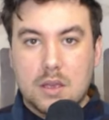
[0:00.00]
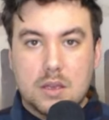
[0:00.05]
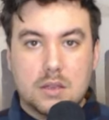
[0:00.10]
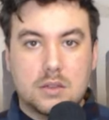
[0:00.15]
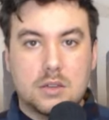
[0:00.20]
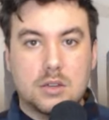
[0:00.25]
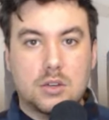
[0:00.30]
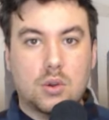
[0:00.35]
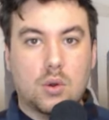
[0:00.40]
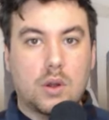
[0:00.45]

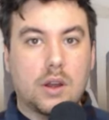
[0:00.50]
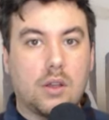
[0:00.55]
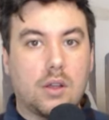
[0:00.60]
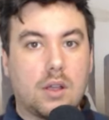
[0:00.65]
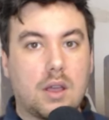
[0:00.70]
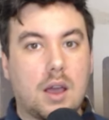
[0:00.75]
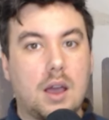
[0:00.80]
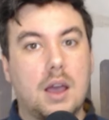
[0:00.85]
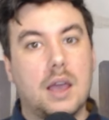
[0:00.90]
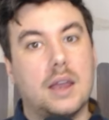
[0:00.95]
tutorial
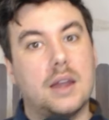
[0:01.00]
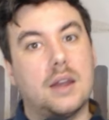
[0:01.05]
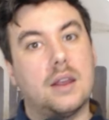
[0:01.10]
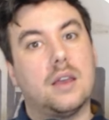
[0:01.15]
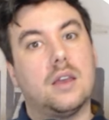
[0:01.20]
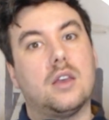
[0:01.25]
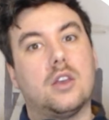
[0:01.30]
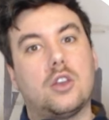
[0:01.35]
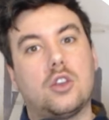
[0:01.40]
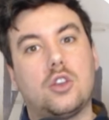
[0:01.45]
guide,
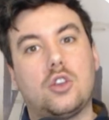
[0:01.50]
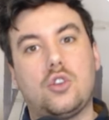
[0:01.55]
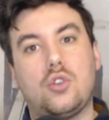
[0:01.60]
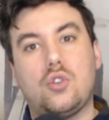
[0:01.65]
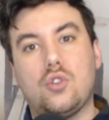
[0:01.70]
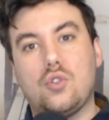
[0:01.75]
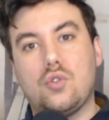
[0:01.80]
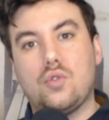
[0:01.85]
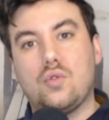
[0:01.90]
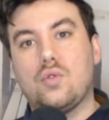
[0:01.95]

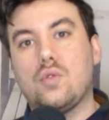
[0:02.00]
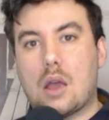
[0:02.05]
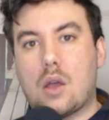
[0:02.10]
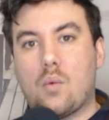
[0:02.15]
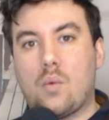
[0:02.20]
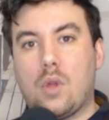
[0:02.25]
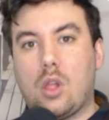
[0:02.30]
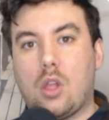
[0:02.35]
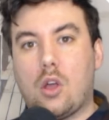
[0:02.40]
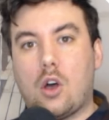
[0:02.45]
you
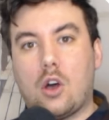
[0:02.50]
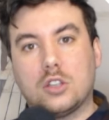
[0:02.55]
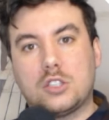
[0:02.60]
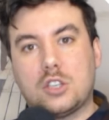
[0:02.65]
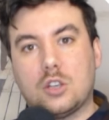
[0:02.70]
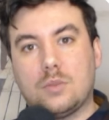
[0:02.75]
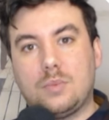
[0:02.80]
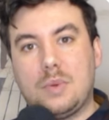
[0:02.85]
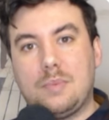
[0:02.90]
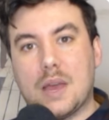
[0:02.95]
will also
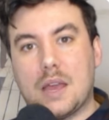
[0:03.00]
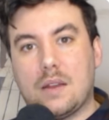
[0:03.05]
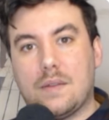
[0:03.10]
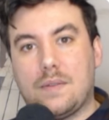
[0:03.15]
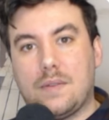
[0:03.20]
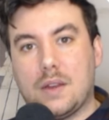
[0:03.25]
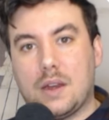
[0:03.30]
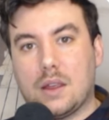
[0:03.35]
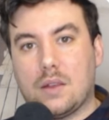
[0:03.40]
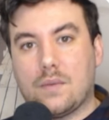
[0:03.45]
be
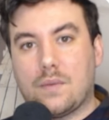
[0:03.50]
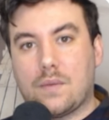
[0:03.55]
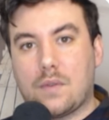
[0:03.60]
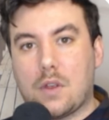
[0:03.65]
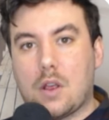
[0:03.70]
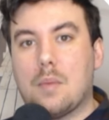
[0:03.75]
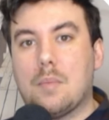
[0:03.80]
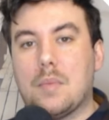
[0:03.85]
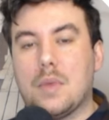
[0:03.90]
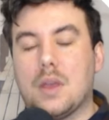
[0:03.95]
benefiting
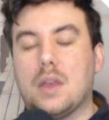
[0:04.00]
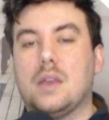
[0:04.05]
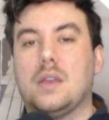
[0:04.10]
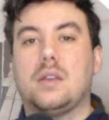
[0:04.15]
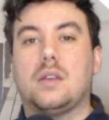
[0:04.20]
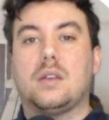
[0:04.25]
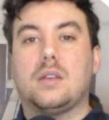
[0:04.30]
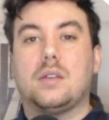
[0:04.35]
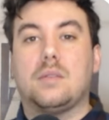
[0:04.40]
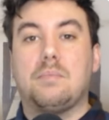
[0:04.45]
from
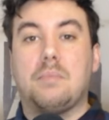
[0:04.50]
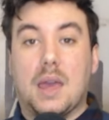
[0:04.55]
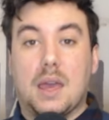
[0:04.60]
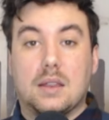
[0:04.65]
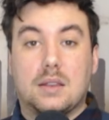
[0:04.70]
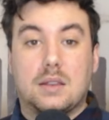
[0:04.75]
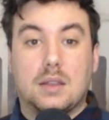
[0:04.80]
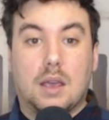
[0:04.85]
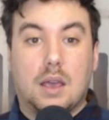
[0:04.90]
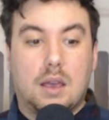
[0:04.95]

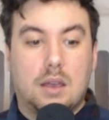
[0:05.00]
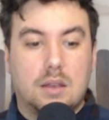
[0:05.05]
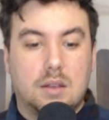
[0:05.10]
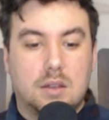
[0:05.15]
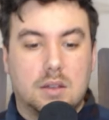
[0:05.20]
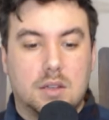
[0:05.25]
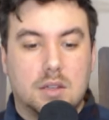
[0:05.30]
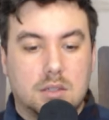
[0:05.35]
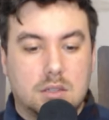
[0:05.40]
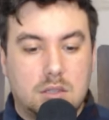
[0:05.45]
MANTA.
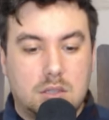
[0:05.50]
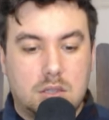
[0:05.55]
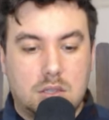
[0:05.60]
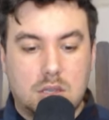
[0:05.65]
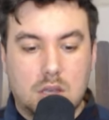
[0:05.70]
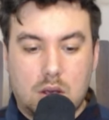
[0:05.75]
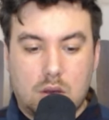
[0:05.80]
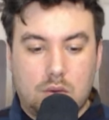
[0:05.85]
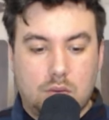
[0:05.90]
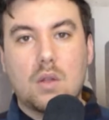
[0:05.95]

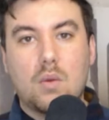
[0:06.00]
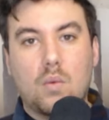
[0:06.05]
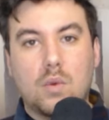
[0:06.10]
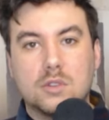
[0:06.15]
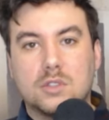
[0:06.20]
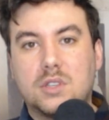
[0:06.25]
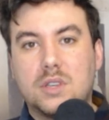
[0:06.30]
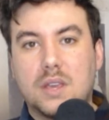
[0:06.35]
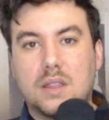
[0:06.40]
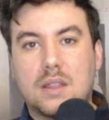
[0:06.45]
So
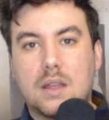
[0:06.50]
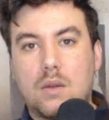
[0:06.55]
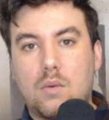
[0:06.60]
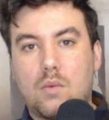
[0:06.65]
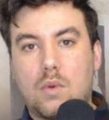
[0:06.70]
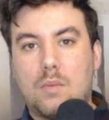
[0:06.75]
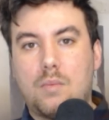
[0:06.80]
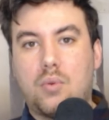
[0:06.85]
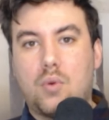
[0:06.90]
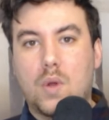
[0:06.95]
once you get that
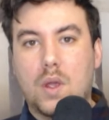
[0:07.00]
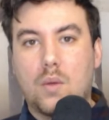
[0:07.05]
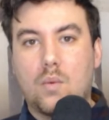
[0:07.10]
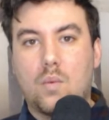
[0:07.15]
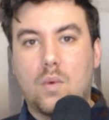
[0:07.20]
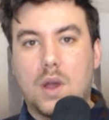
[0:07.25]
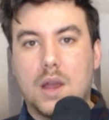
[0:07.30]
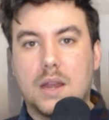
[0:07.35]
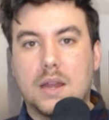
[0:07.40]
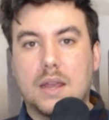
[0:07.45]

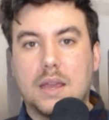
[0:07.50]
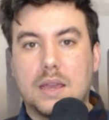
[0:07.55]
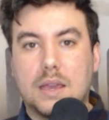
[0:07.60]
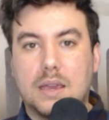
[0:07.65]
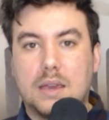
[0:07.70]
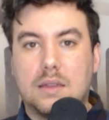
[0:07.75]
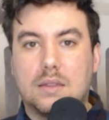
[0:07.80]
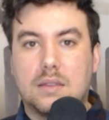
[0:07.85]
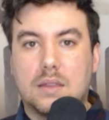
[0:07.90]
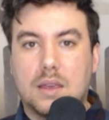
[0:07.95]
1.1
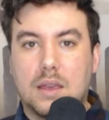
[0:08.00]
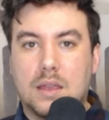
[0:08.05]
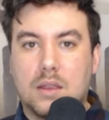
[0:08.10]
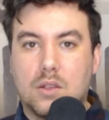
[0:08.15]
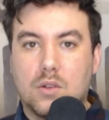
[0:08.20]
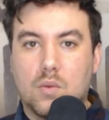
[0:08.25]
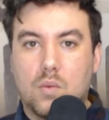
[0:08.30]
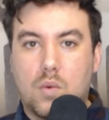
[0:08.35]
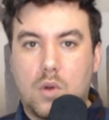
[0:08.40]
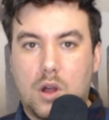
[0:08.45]
ETH in
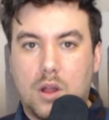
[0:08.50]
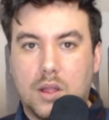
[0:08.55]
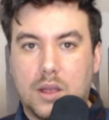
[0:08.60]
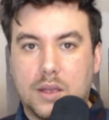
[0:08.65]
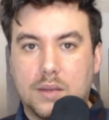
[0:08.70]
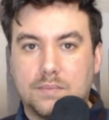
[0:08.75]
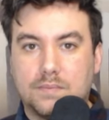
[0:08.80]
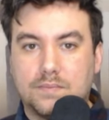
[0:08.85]
your wallet,